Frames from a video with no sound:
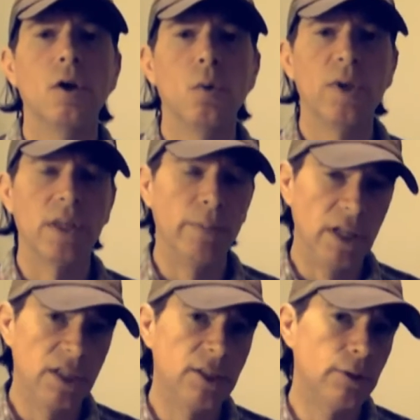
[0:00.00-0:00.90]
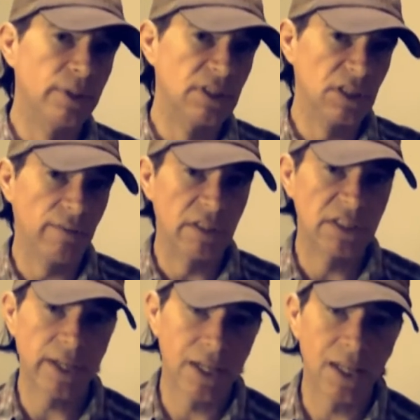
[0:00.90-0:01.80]
with the ability to receive the
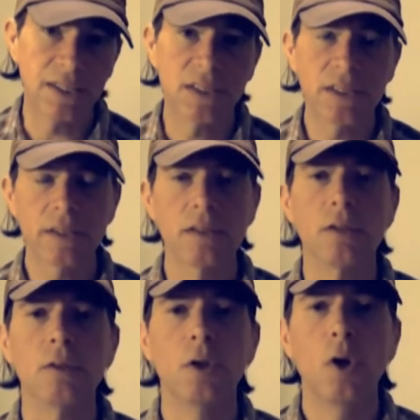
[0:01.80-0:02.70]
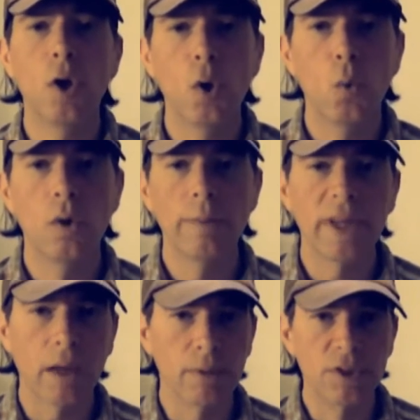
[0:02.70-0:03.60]
satellite signal will
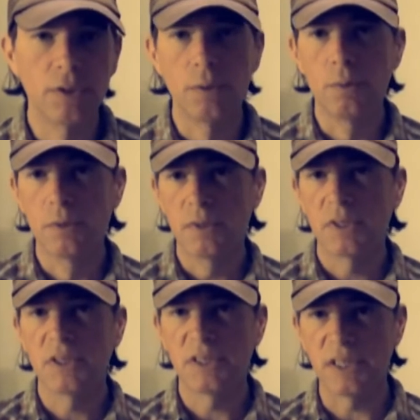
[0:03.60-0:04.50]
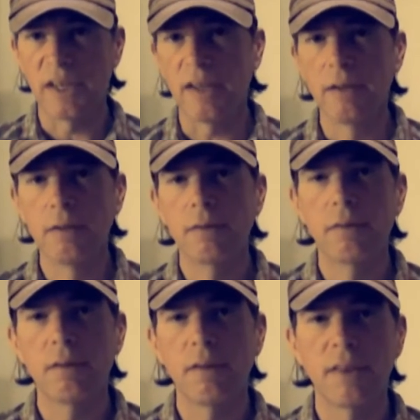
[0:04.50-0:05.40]
be able to see
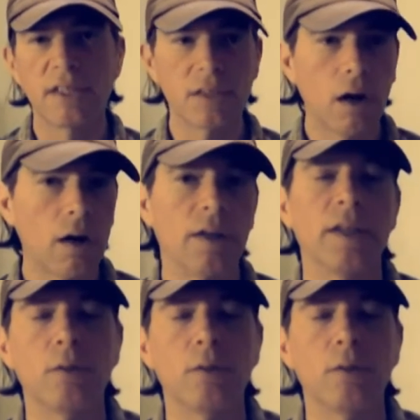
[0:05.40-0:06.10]
this art.